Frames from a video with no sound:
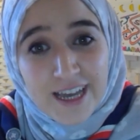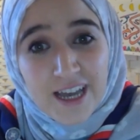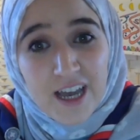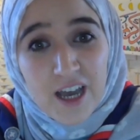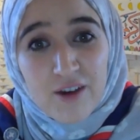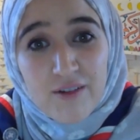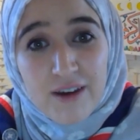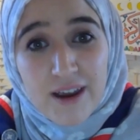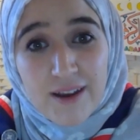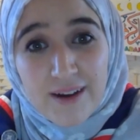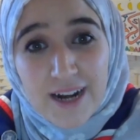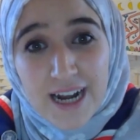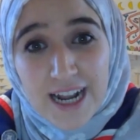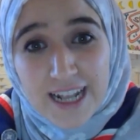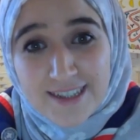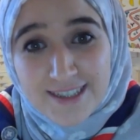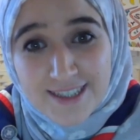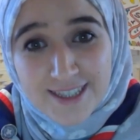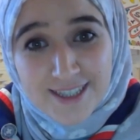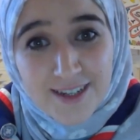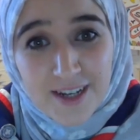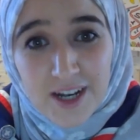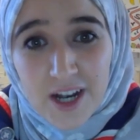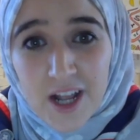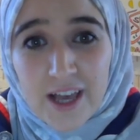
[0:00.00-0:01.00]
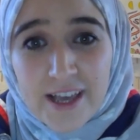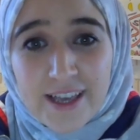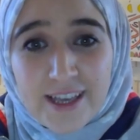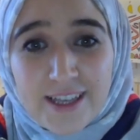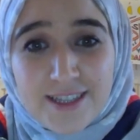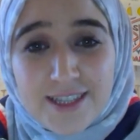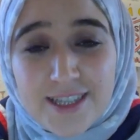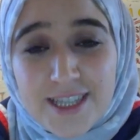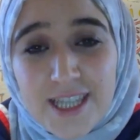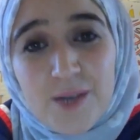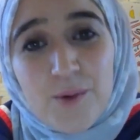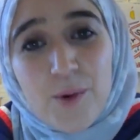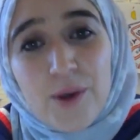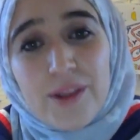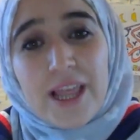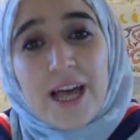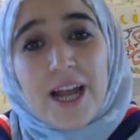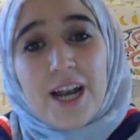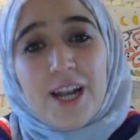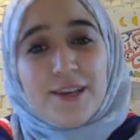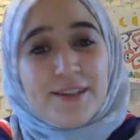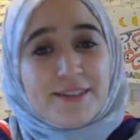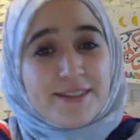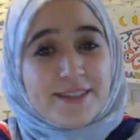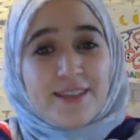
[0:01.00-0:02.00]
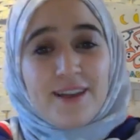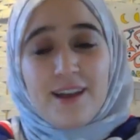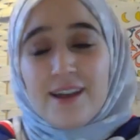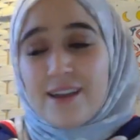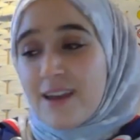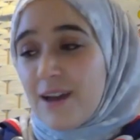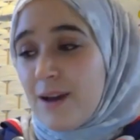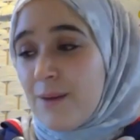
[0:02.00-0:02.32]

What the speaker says: lantern light and see what that looks like.